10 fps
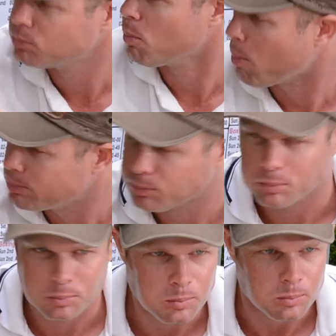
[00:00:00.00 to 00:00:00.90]
That's just a
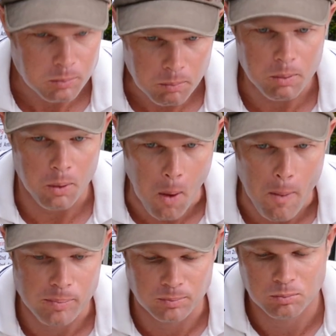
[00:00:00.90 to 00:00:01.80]
health tip, everybody
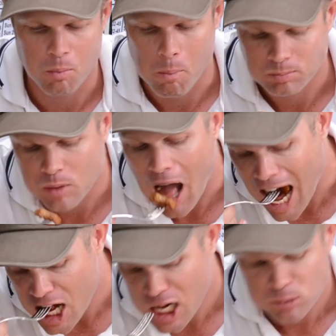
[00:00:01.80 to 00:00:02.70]
out there, you know?
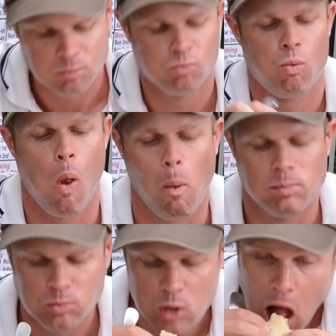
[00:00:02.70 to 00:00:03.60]
So, uh,
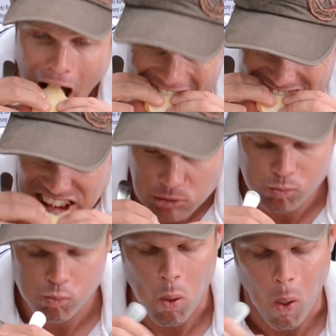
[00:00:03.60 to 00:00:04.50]
so we're going to tuck
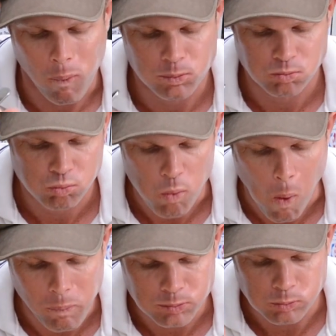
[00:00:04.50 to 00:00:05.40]
into You ours. reckon you're going to
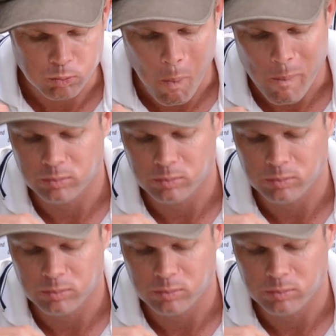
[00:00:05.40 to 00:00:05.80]
do it, Clint?